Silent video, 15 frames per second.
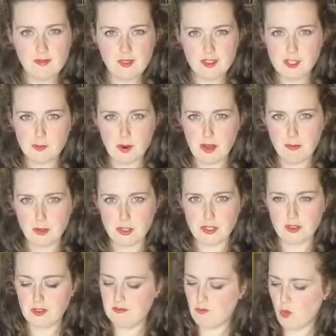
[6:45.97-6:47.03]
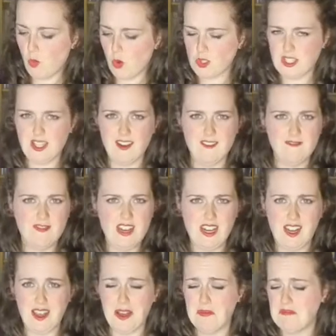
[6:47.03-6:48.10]
Spray bottle, water,
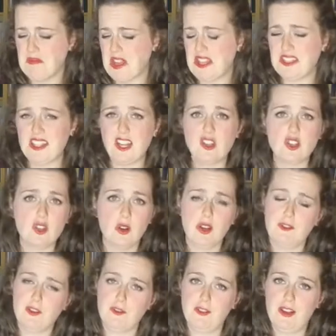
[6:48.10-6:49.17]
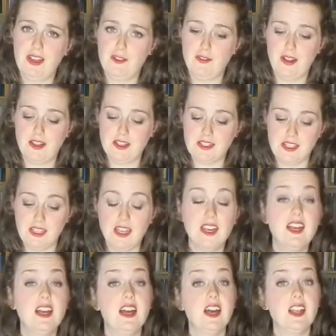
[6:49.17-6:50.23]
vinegar, essential oil if you're feeling fancy.
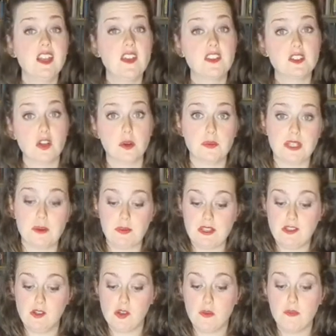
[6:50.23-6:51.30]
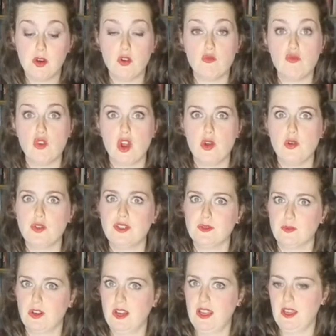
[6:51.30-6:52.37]
Another top tip is you can put
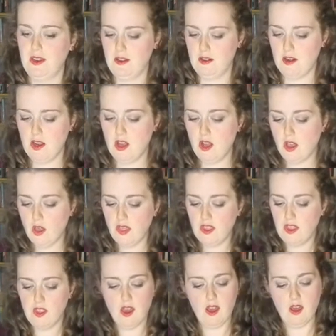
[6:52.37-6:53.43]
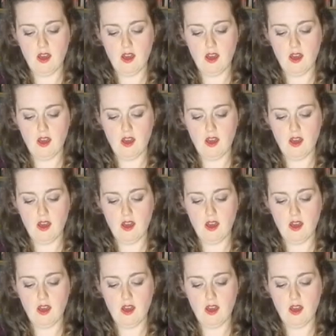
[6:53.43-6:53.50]
rosemary in the